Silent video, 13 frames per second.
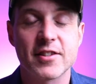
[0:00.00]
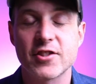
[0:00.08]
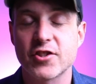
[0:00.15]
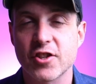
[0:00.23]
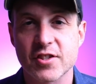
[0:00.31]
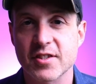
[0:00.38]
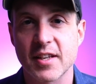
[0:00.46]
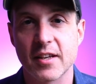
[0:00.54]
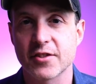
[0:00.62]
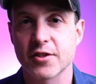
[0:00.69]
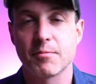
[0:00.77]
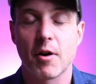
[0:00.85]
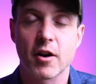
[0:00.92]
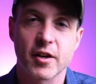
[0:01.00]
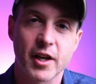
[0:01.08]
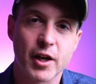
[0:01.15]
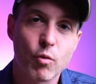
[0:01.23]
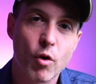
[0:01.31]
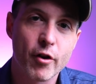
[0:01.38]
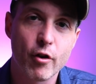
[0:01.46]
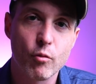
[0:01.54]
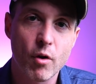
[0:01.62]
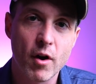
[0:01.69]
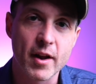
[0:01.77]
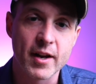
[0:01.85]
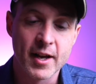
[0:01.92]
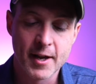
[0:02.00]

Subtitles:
it's just sales and marketing 101.